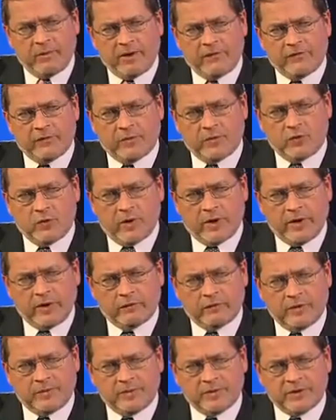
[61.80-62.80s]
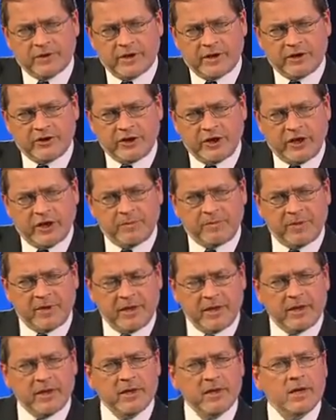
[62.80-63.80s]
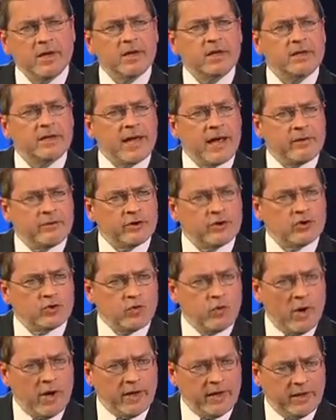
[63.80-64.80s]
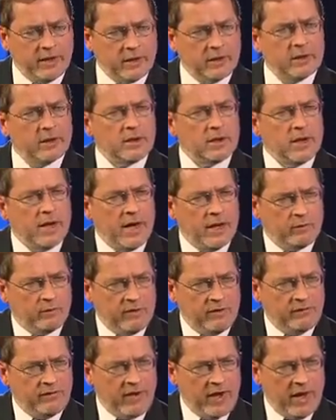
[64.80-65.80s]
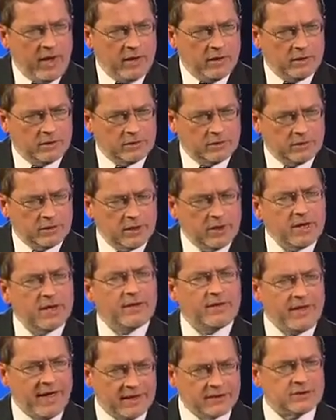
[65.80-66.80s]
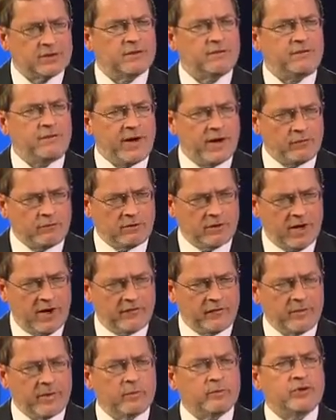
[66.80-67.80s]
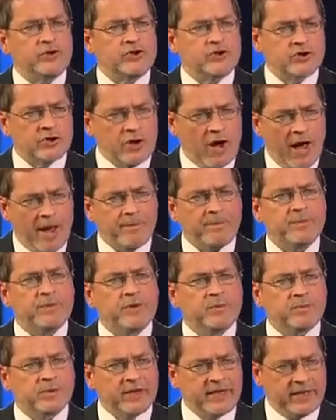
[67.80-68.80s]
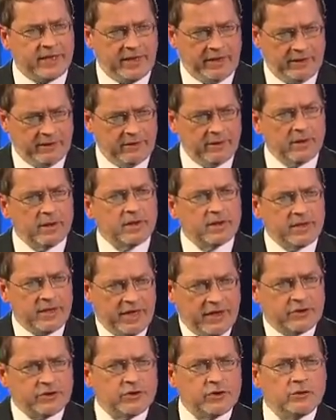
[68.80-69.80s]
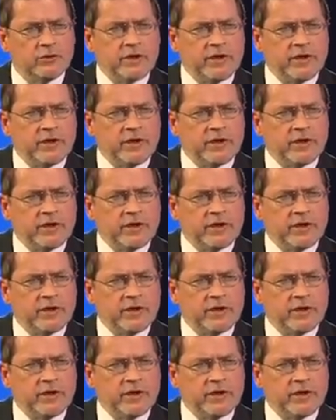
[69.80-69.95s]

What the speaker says: went from 23% of GDP down to 20%, and we've held. That's the federal government. We stopped the bleeding. Takes new